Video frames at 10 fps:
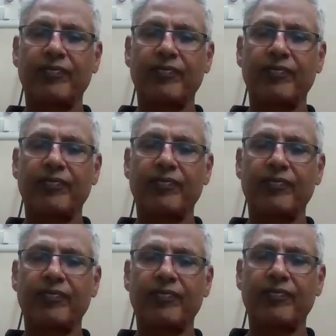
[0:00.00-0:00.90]
Do
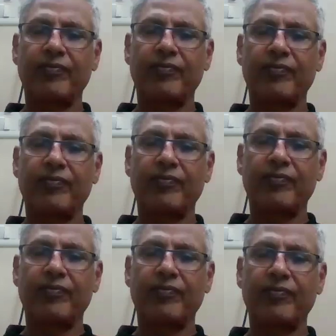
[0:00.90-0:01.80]
that.
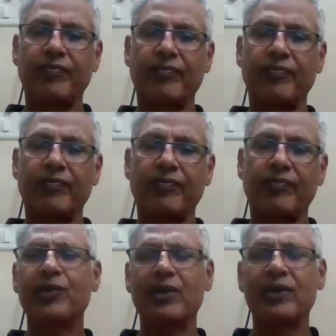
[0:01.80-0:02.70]
You will be able to.
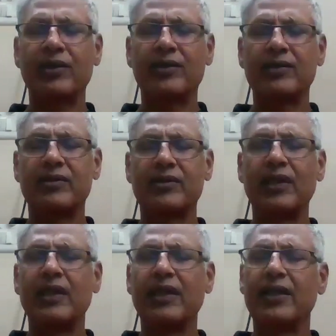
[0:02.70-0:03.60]

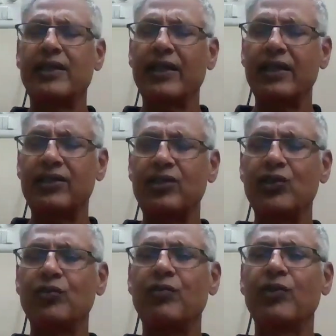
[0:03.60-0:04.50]
Yes,
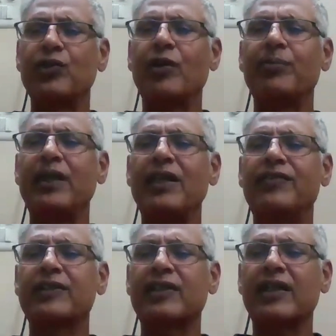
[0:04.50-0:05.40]
your belief
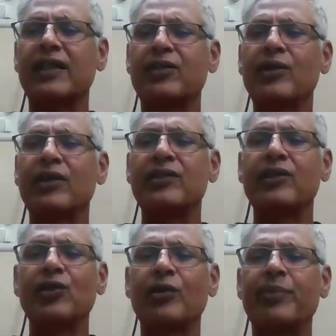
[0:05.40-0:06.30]
is correct. Don't listen
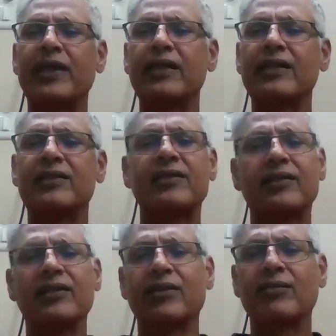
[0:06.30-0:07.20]
to your parents.
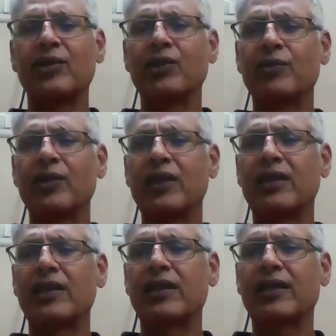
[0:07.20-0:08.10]
you
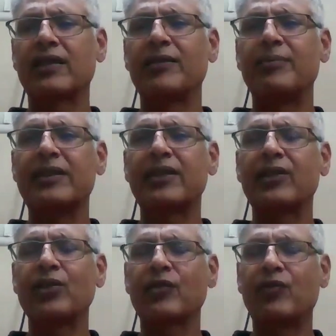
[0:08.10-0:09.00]
will the
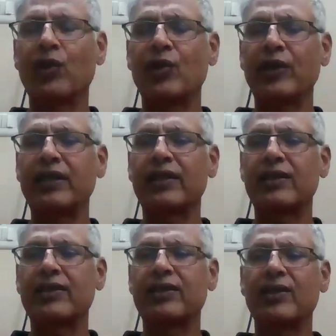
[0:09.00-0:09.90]
method you are following
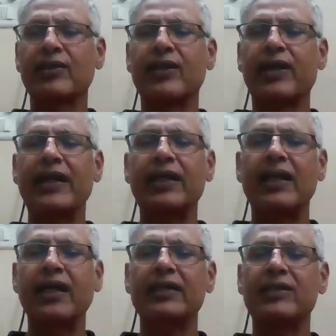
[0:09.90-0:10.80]
is on the right
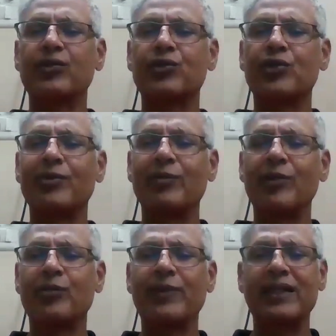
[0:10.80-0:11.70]
lines, you should be
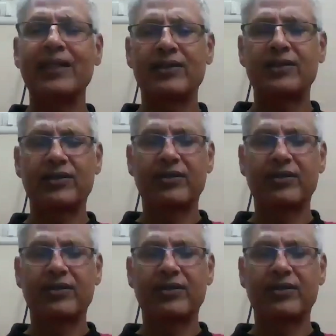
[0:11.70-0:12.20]
able to manage.